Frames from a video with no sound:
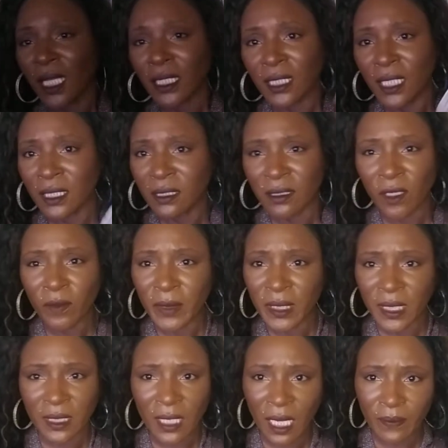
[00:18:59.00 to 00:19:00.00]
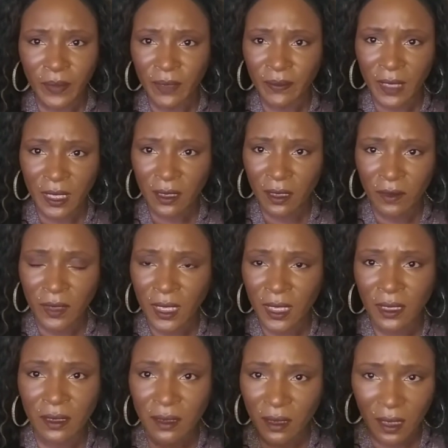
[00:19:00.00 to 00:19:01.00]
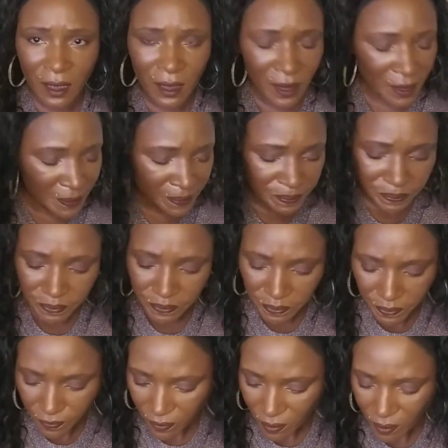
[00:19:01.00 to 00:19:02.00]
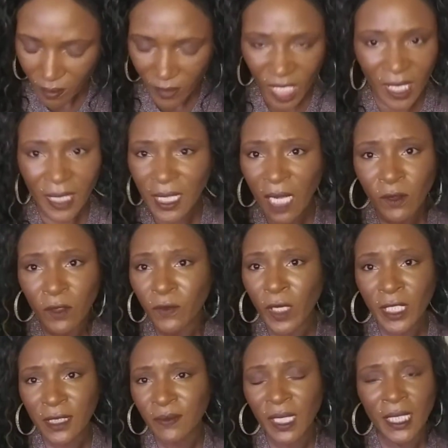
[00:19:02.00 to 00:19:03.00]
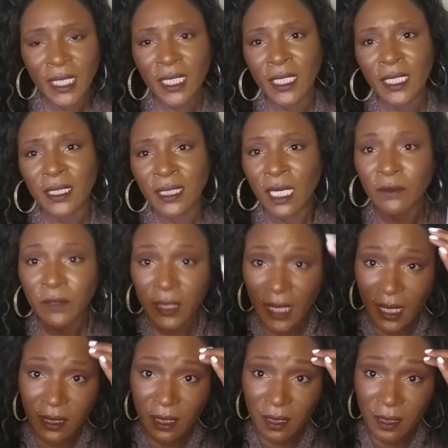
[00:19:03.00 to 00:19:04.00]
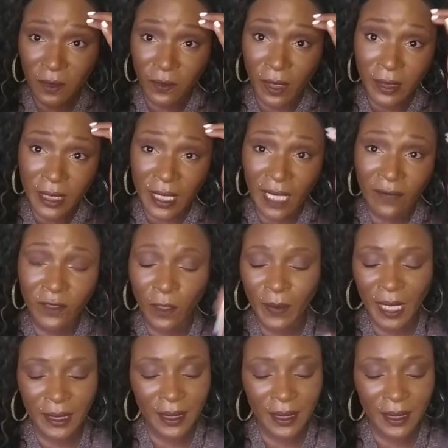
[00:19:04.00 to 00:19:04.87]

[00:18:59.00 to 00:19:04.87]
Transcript: I got so many compliments on this. Um, like I would wash my hands. I would take this to work and have it on my